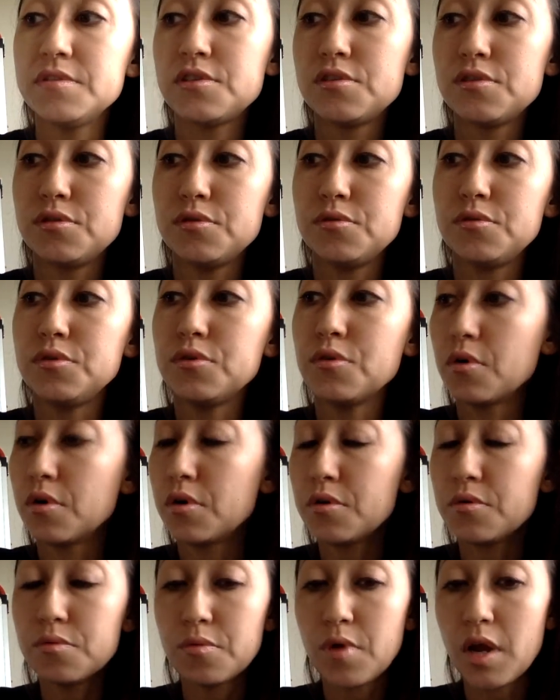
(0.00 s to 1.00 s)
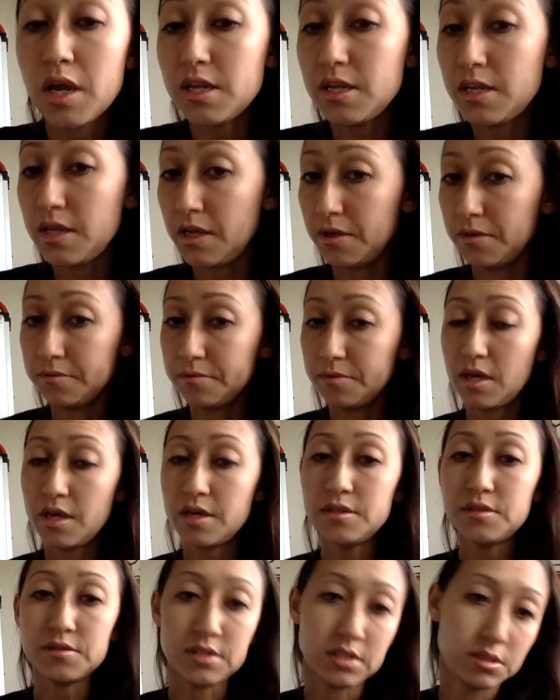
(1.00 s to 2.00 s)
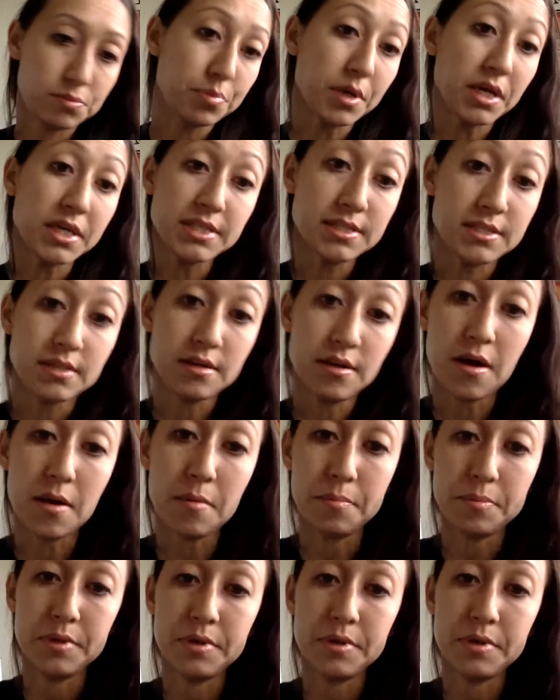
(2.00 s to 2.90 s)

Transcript: to your writing, okay, to spice it up.